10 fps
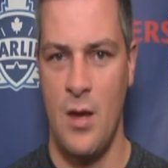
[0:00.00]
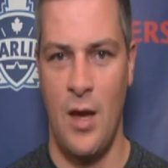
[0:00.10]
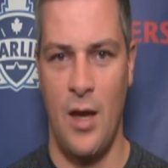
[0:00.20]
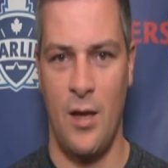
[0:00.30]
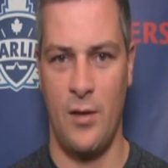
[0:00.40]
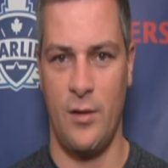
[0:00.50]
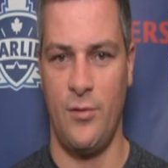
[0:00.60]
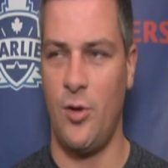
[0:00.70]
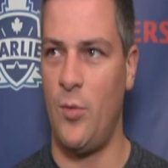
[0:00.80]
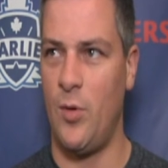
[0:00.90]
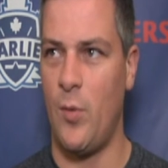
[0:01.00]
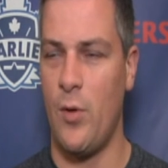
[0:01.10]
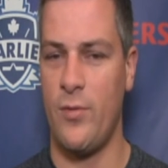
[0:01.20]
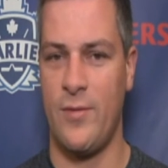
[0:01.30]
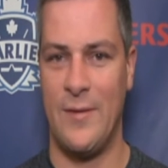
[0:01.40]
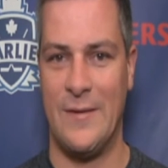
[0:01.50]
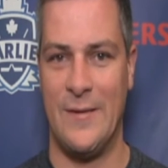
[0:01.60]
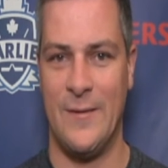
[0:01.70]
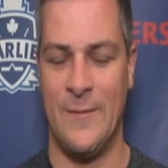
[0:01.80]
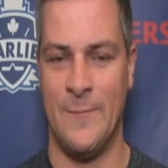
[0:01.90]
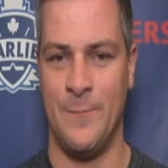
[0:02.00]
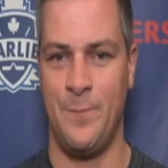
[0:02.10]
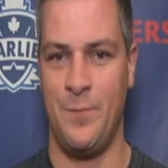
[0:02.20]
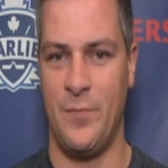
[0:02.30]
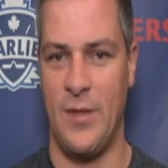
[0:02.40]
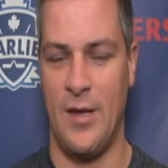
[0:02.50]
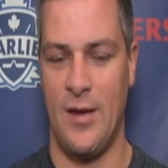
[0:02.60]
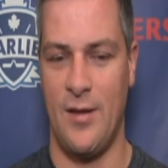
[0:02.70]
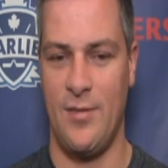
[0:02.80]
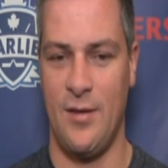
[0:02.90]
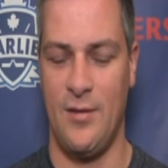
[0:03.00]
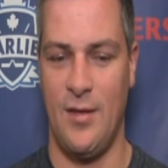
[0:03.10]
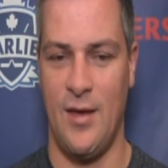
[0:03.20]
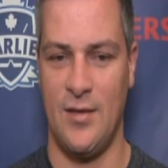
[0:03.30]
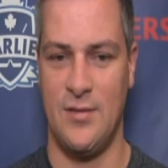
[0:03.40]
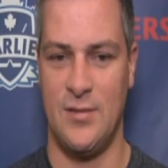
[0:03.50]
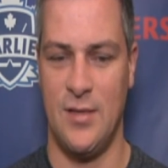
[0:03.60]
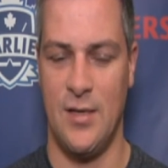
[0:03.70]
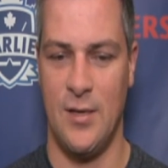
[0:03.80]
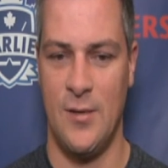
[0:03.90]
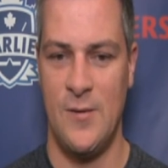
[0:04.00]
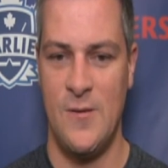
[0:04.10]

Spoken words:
A little bit of both. I think that